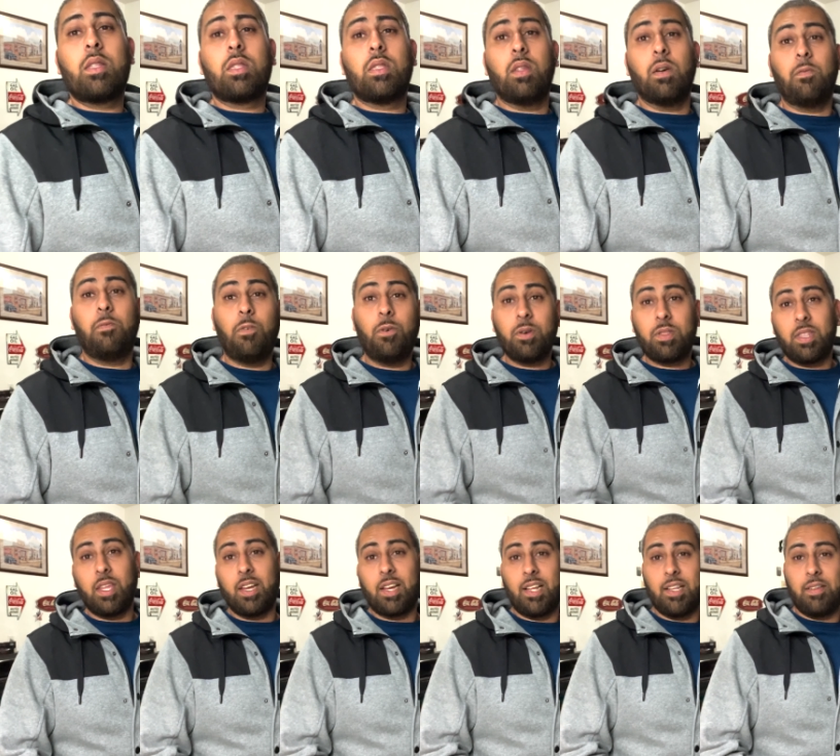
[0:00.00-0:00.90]
The fourth
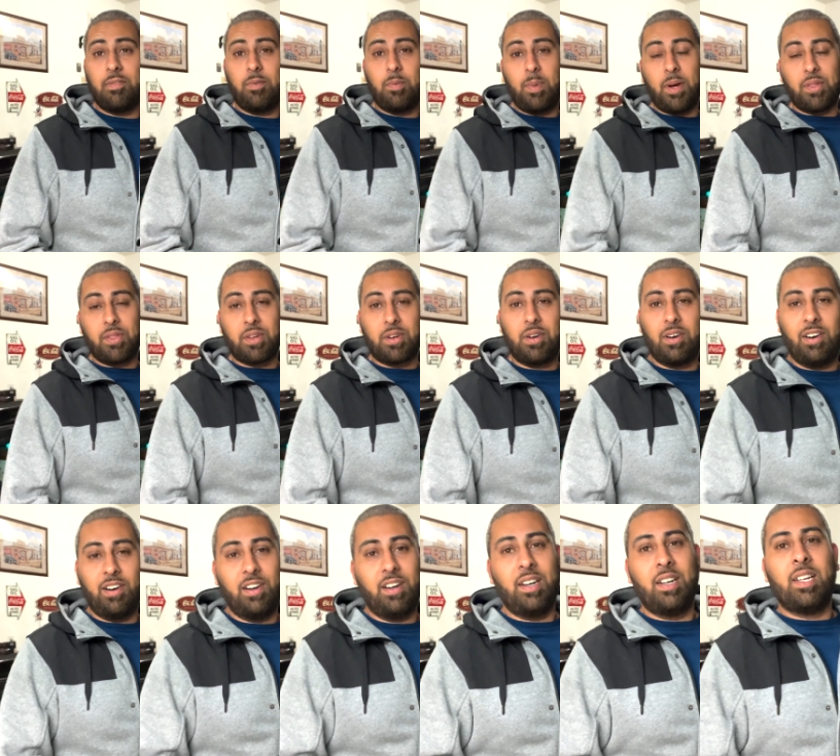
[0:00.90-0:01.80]
thing I love about the
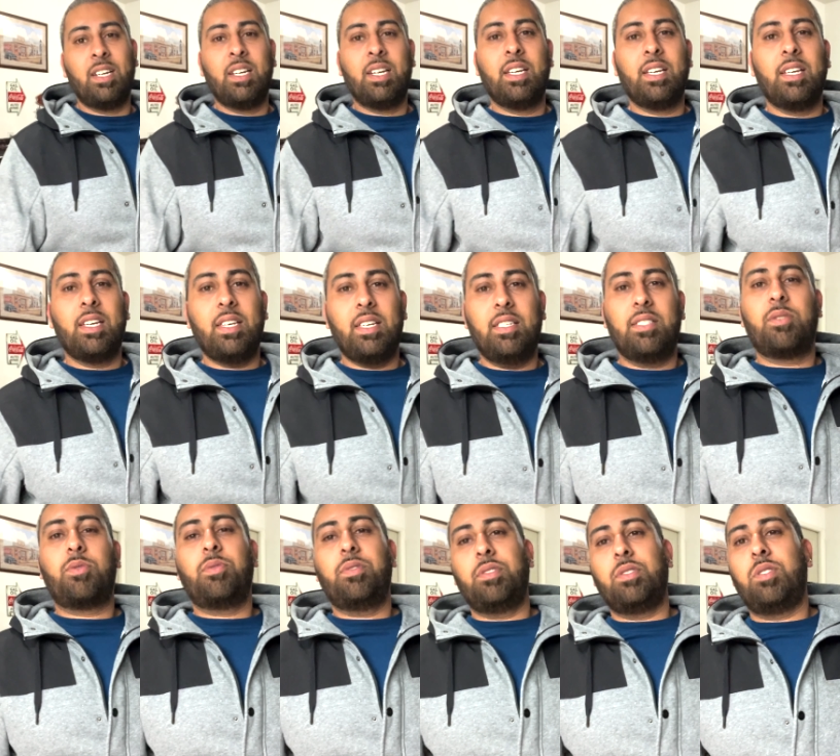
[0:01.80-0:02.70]
car is
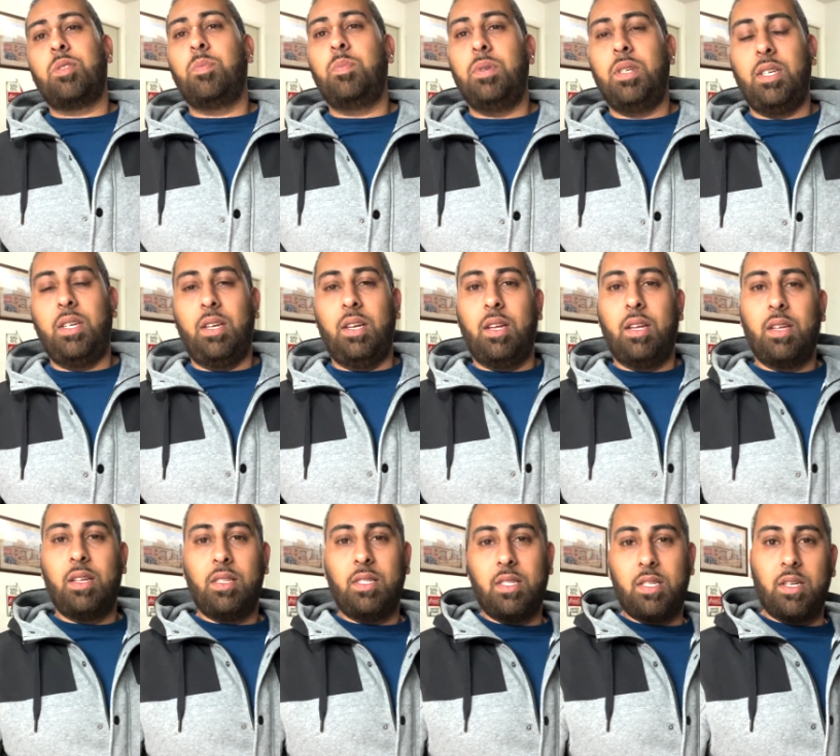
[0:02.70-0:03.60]
going to be
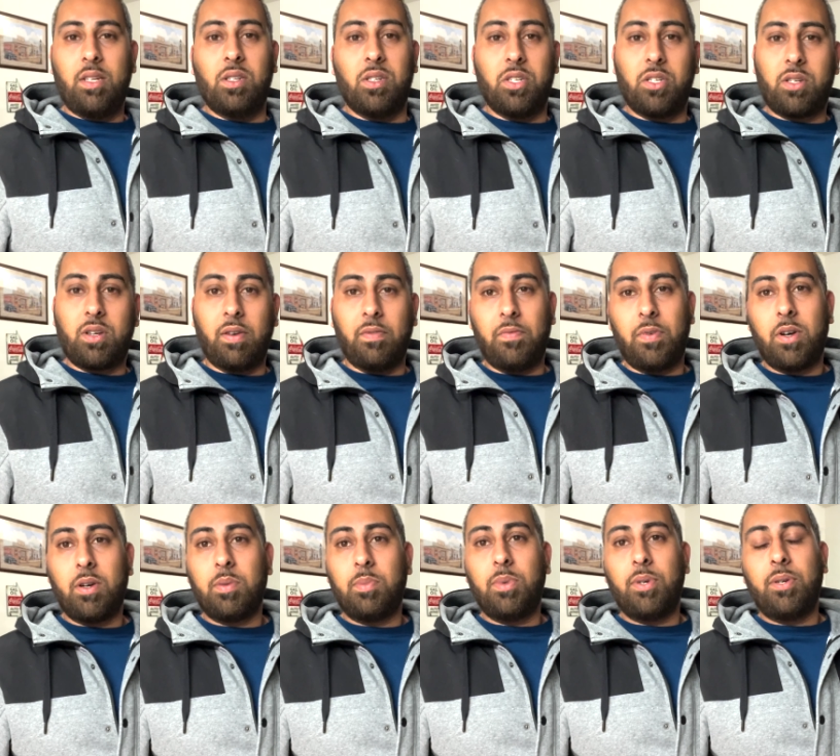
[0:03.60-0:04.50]
the
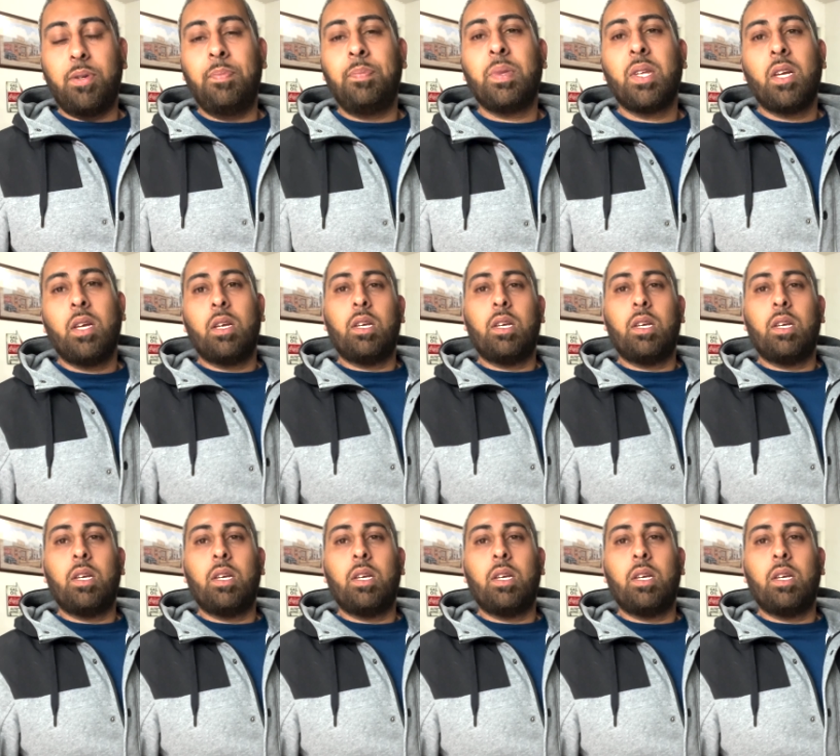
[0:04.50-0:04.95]
convertible.